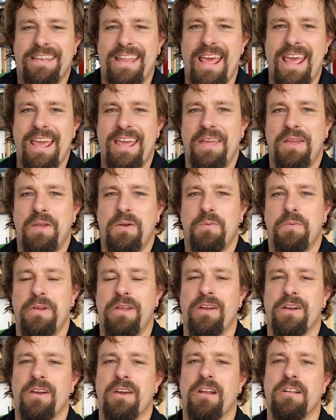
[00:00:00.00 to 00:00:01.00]
Today,
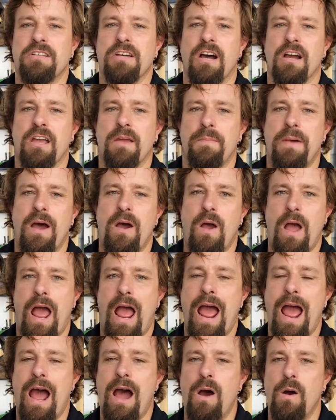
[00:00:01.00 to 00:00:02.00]
we are going to talk about
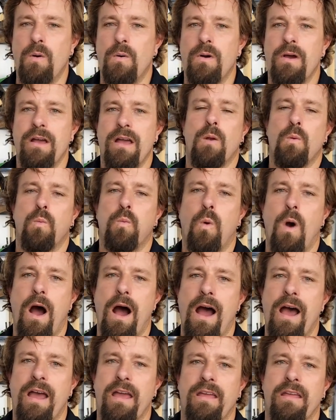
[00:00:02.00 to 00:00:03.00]
how and
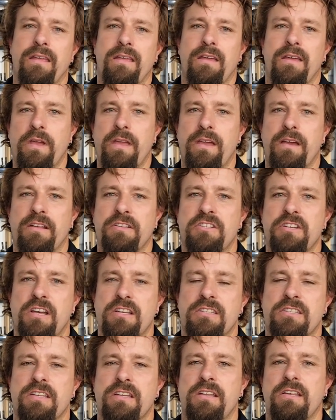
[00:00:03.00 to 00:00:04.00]
why we
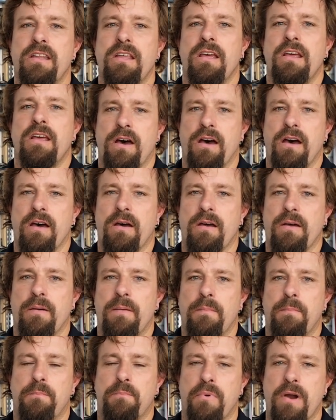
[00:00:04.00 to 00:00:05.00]
adjusted the
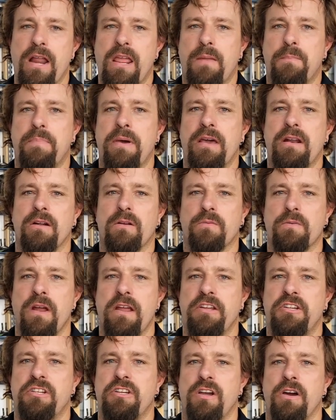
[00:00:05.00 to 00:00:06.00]
brake pedal
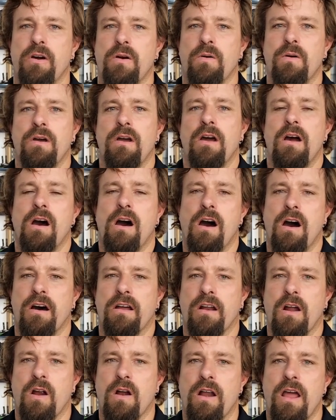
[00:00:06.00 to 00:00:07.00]
ratio
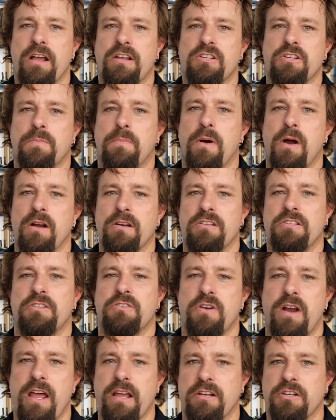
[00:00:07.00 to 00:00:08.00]
on our extra parts
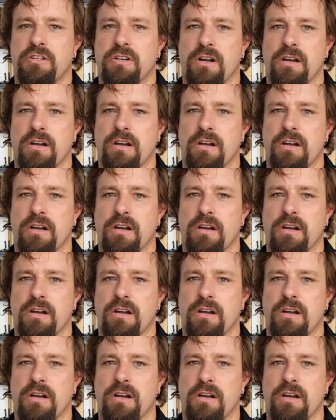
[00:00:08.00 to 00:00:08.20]
drag